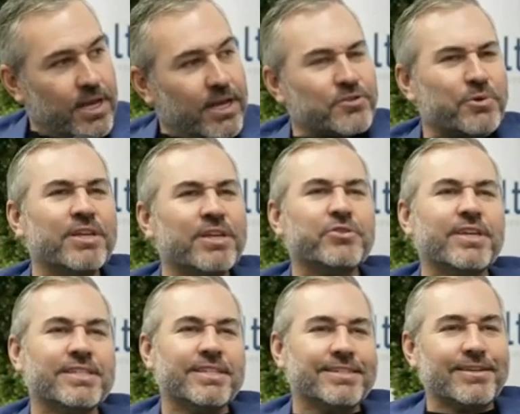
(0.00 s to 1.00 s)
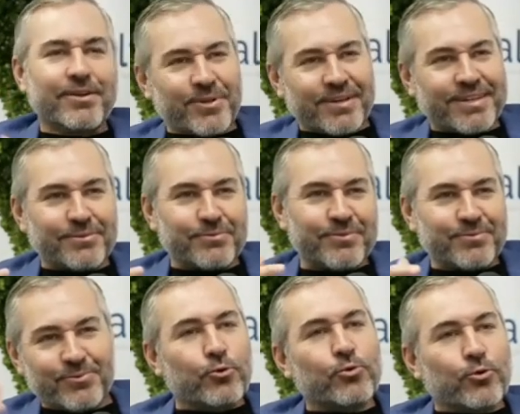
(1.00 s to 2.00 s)
Because one of the interesting things is, I guess
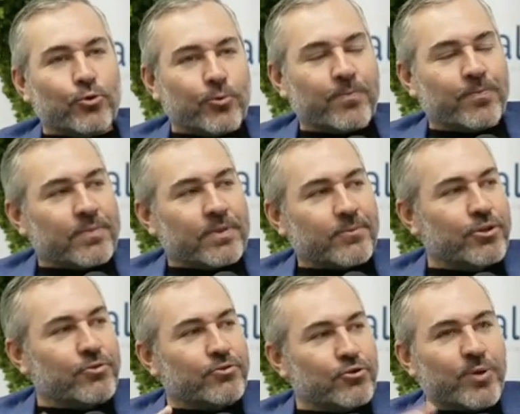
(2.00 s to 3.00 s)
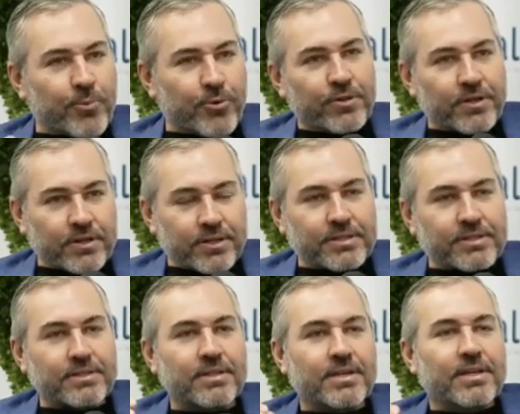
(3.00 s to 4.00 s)
Google, when you do pay-per-click
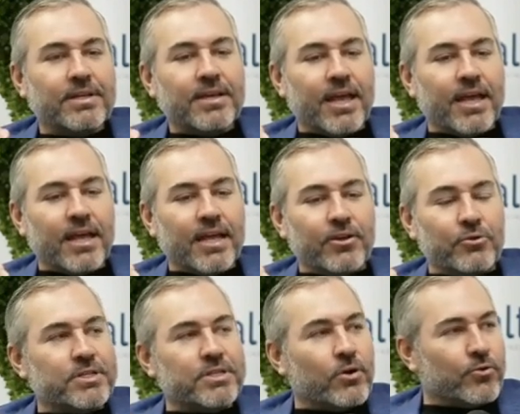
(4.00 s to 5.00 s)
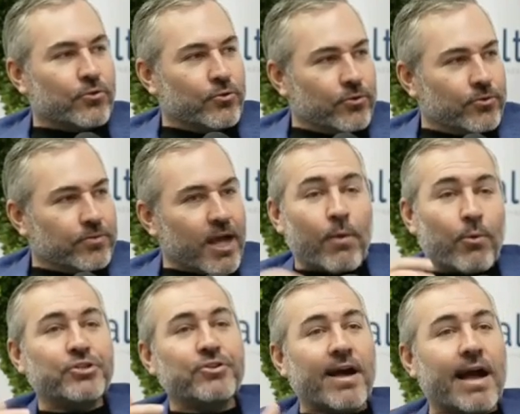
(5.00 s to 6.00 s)
leads, and you tell Google, I
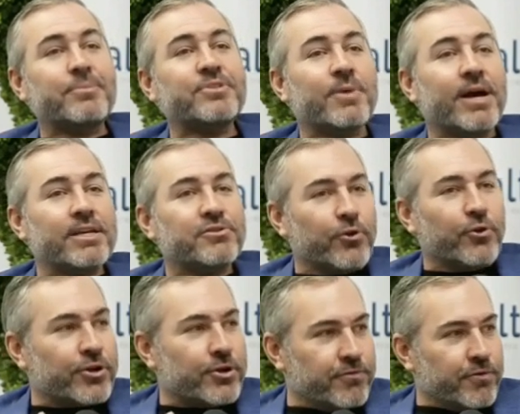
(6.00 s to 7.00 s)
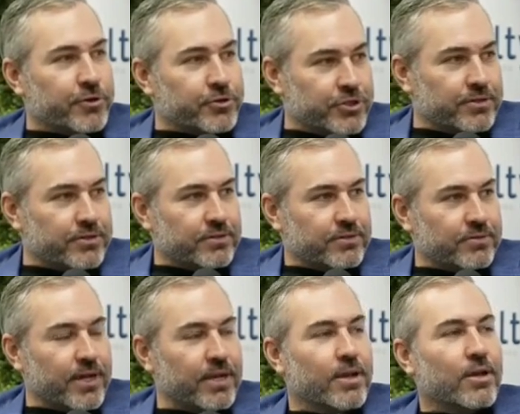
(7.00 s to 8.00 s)
want you to optimize for conversion.
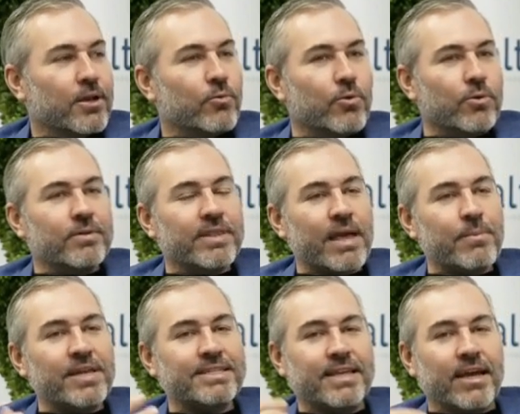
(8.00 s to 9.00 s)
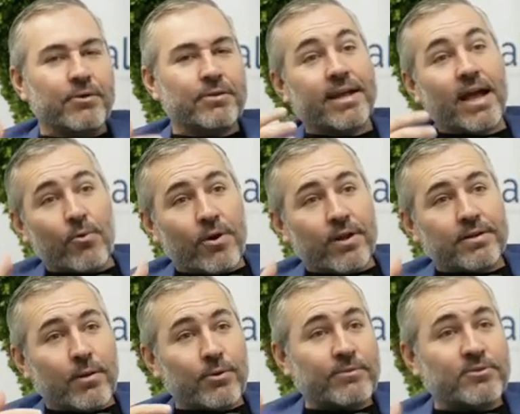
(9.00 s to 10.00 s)
Right. Well, that may sound like I
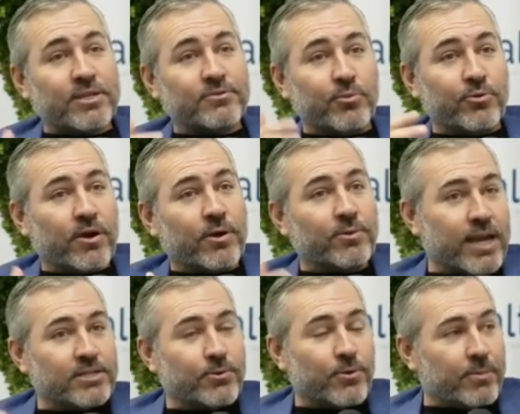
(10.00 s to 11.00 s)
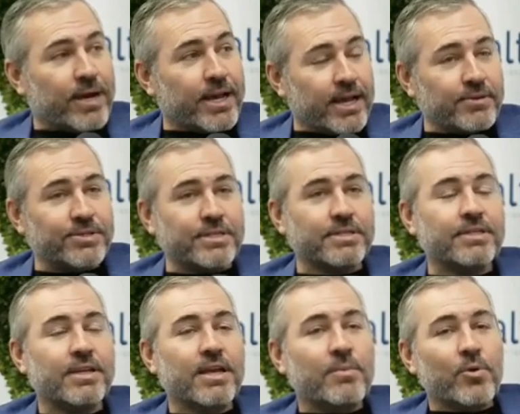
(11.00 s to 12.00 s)
want to optimize for people who actually want to buy
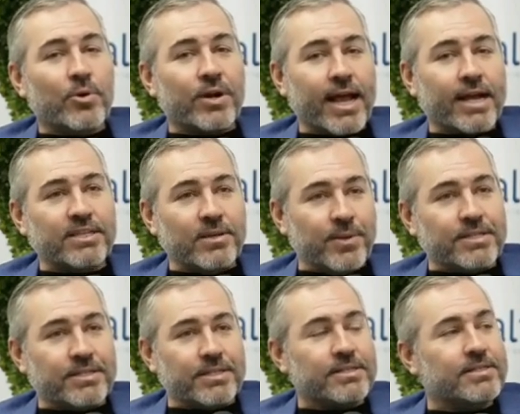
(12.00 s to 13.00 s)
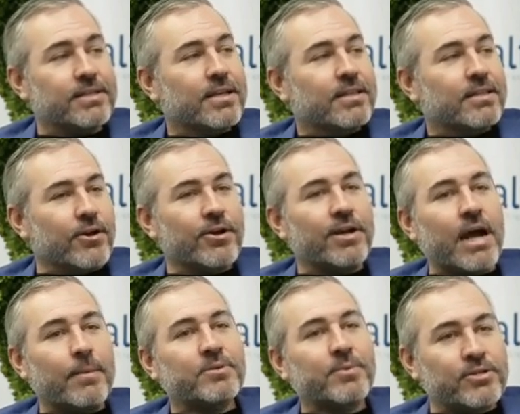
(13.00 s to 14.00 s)
houses, but what it actually means is they're going
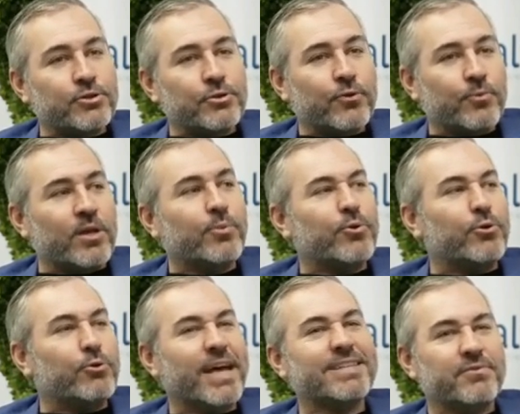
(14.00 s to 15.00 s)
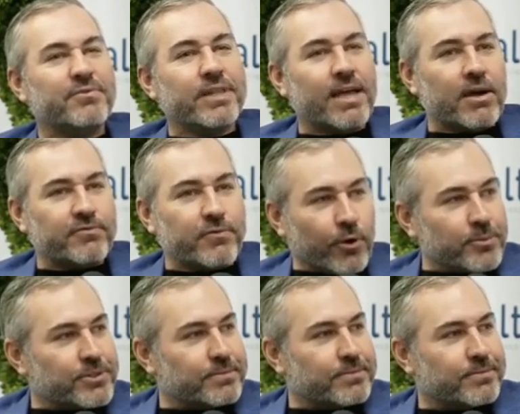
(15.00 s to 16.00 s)
to optimize you for people who like to fill out
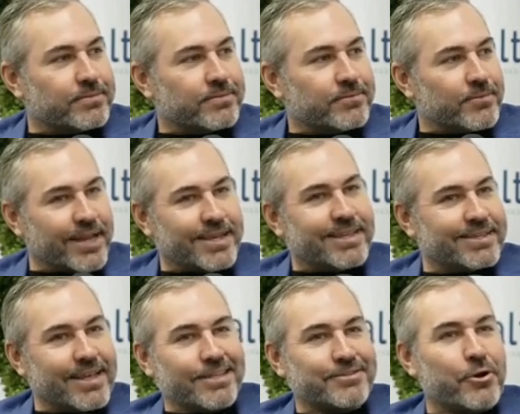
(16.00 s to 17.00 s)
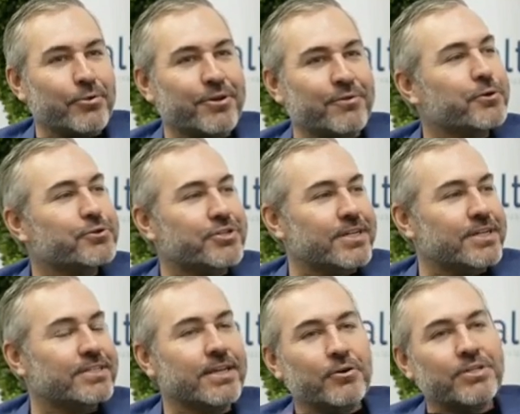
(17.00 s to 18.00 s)
forms, right? Because that's all the conversion
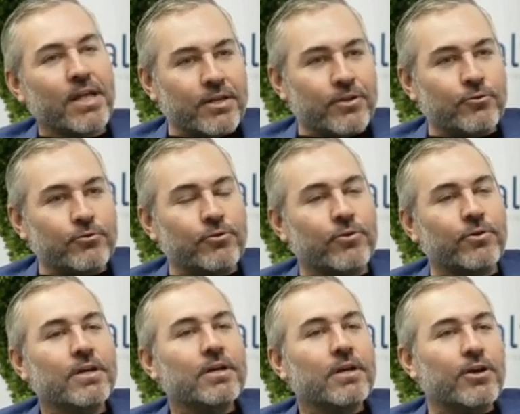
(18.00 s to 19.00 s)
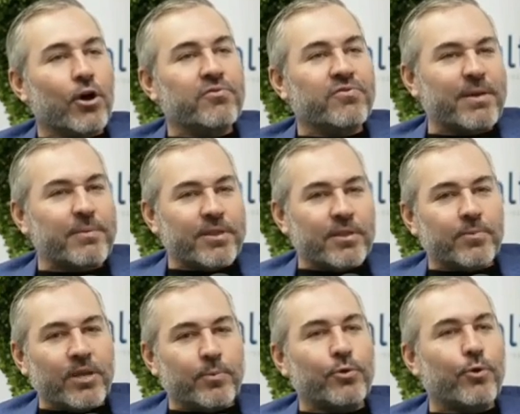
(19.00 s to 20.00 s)
is. You're telling Google, go find me the
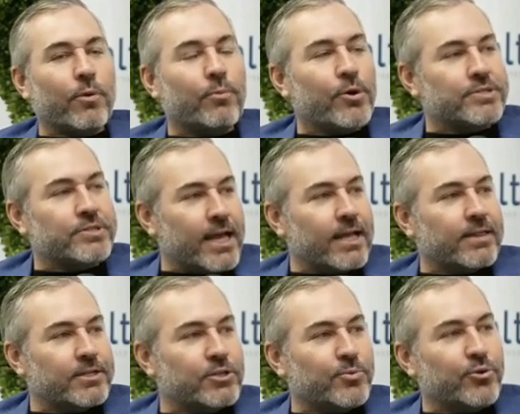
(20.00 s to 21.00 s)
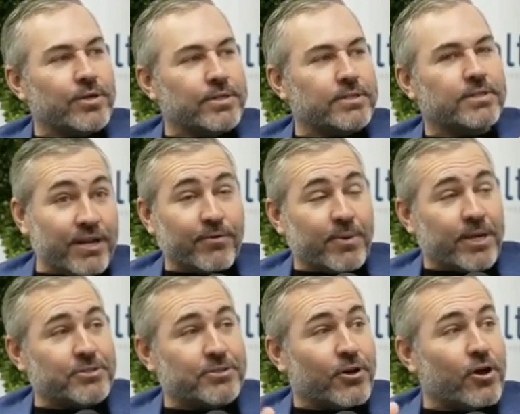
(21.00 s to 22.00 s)
people who are most likely to put any
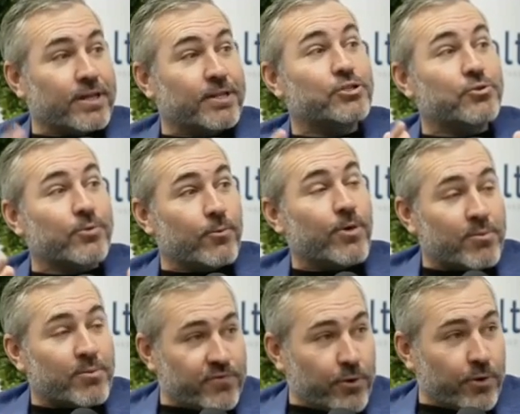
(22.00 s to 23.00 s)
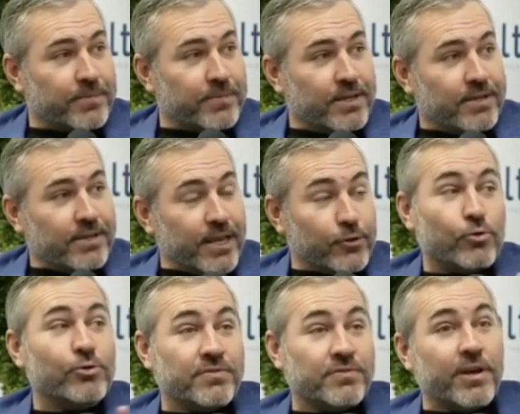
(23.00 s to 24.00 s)
information at all into a web form. And
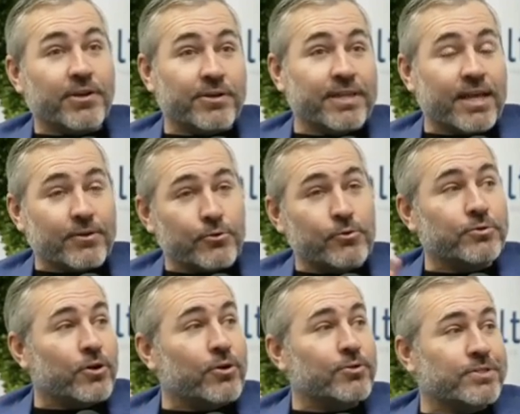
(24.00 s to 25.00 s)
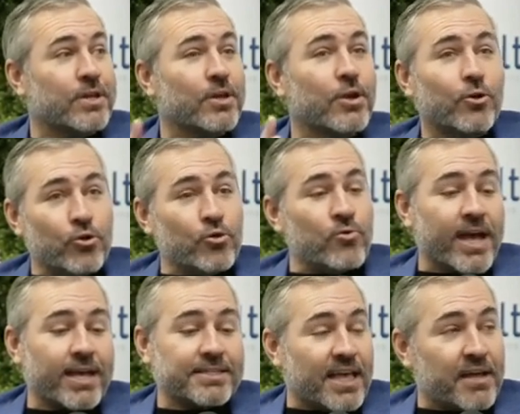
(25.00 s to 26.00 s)
Google's very good at that. Google knows who
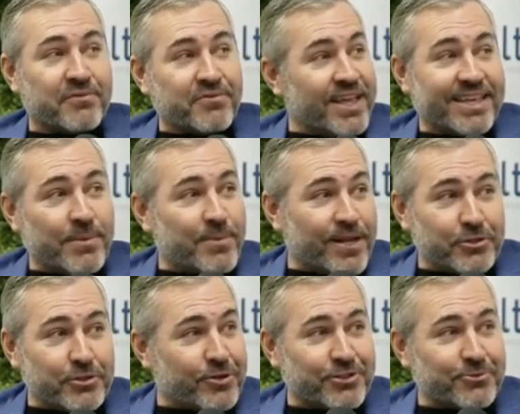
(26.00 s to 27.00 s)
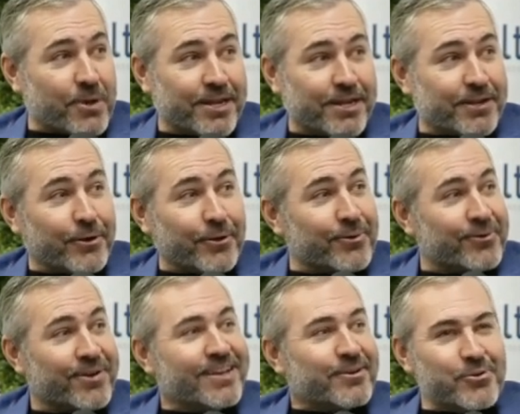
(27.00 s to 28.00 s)
has that fake email address ready to
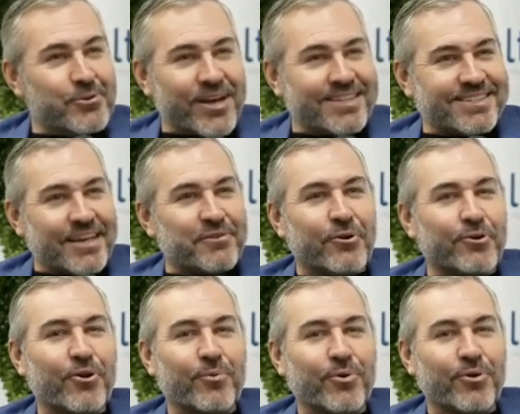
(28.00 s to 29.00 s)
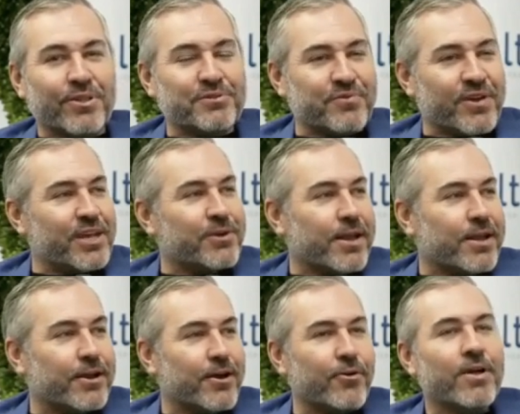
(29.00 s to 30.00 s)
go, who has that phone number that's fake
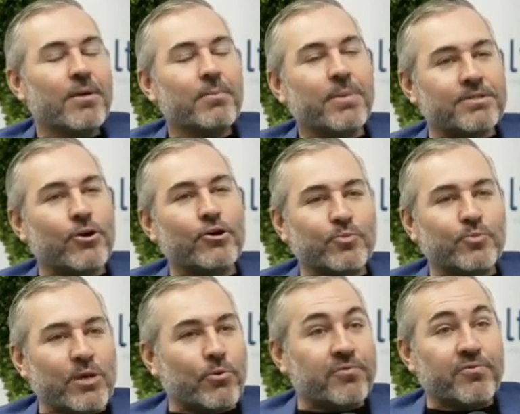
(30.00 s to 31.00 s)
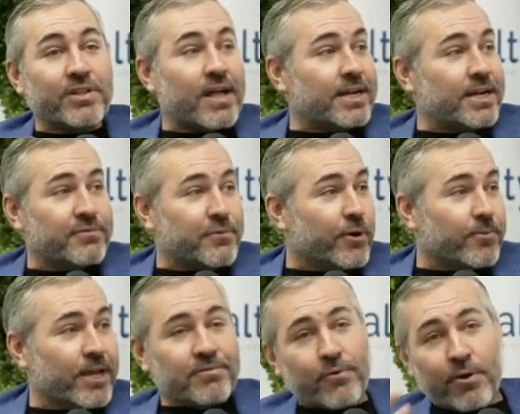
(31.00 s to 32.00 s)
ready to go, because those people will fill out any
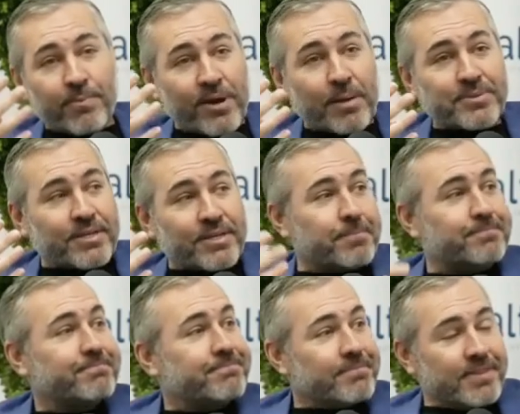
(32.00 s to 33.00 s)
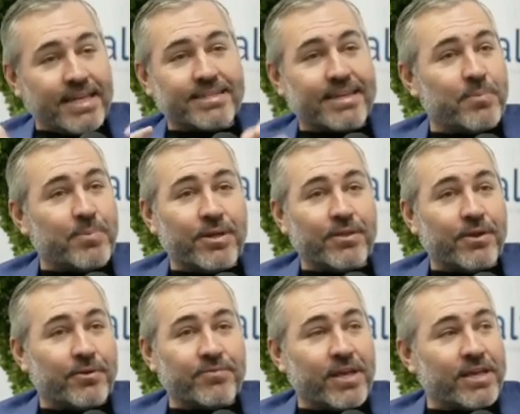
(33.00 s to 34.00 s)
form. Form pops up, they type in
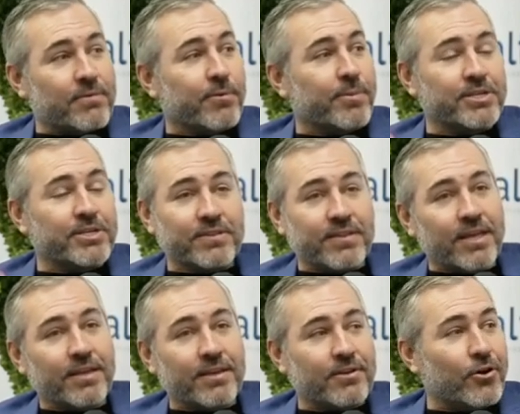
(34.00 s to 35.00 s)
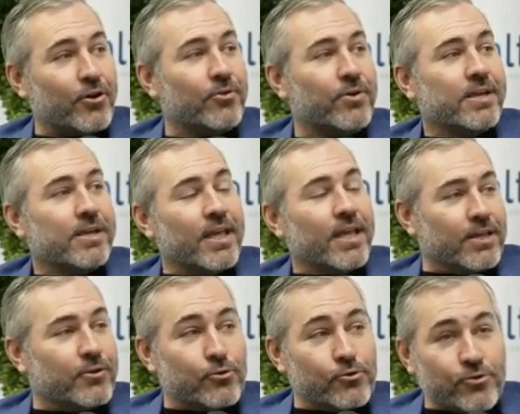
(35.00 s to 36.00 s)
their fake information, they hit go,
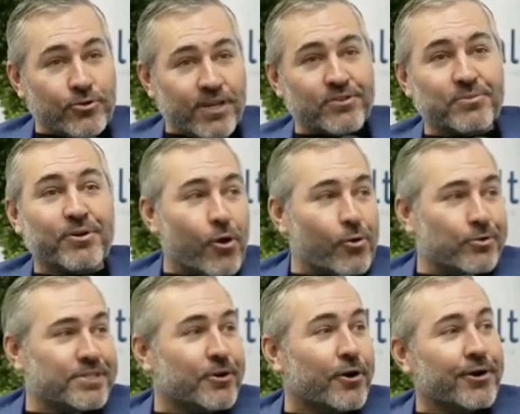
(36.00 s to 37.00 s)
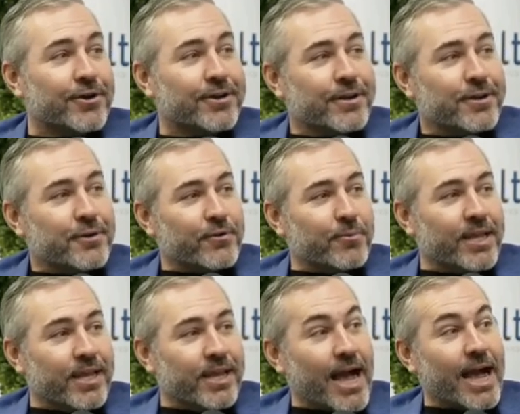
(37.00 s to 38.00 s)
and then Google gives them a gold star for
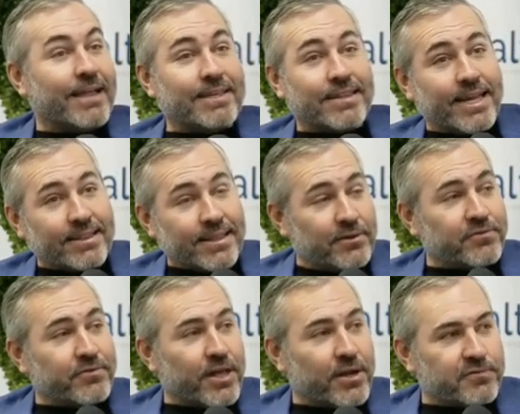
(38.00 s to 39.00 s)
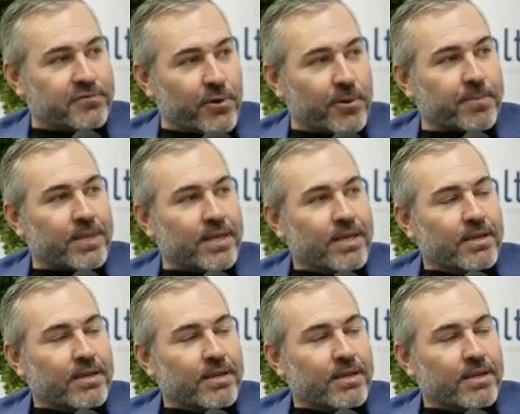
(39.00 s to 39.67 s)
being highly likely to fill out a form.